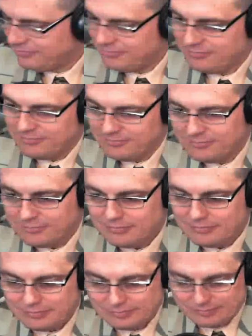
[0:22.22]
Belville with
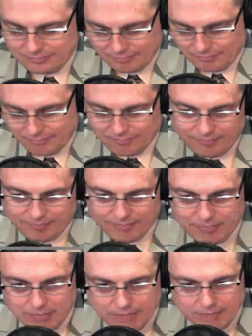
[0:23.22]
your marijuana
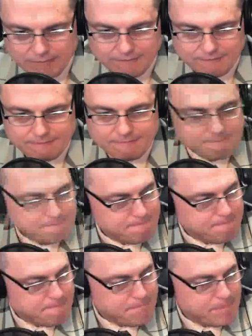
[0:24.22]
headlines in 4
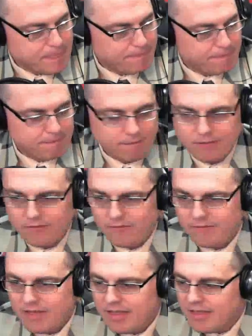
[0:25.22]
minutes and 20
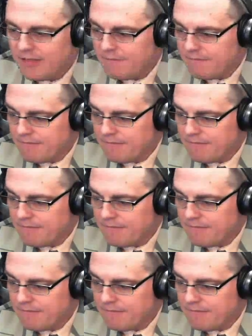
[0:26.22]
seconds.